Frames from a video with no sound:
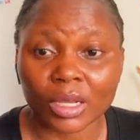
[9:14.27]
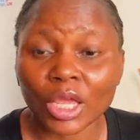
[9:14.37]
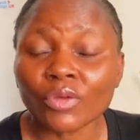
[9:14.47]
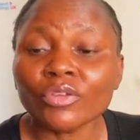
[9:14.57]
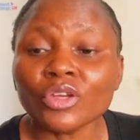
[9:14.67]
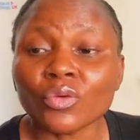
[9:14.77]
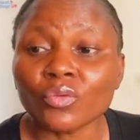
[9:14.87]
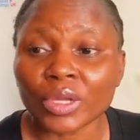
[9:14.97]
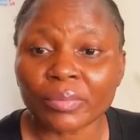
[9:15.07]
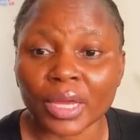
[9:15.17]
Even the
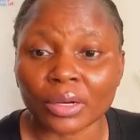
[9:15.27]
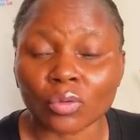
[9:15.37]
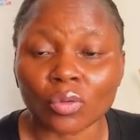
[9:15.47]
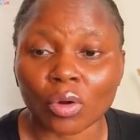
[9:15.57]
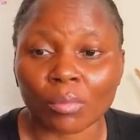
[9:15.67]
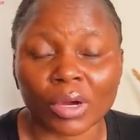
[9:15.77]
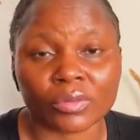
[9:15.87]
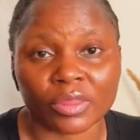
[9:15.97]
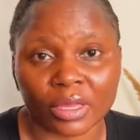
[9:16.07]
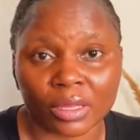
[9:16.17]
women who come
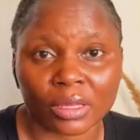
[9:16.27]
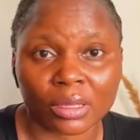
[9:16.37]
out there